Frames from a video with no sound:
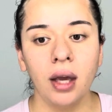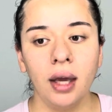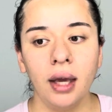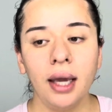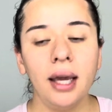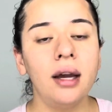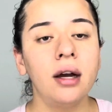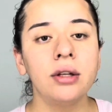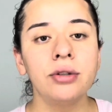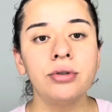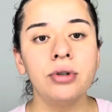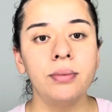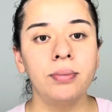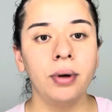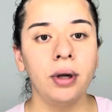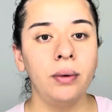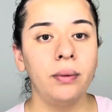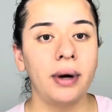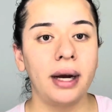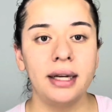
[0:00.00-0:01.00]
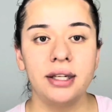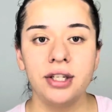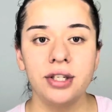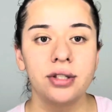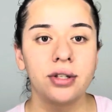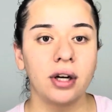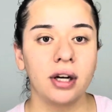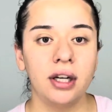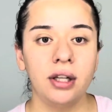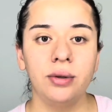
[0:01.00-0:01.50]
it got to a point where I just
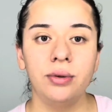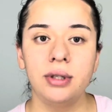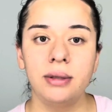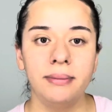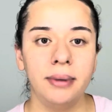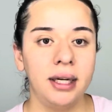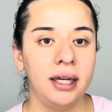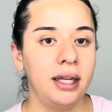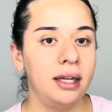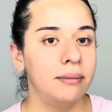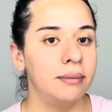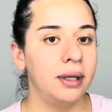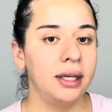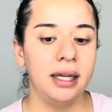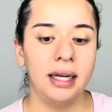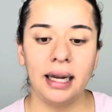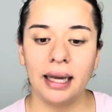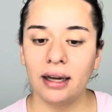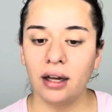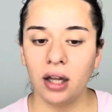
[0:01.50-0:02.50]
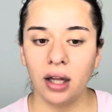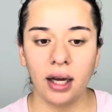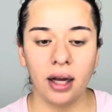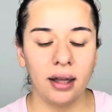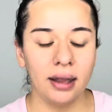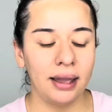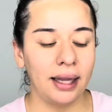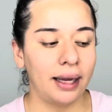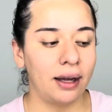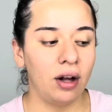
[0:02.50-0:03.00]
started losing money and money,
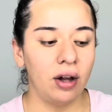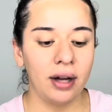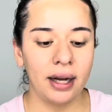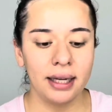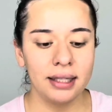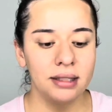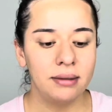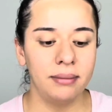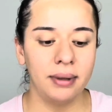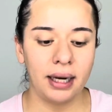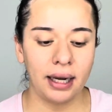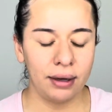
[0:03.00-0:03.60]
like all kinds of money.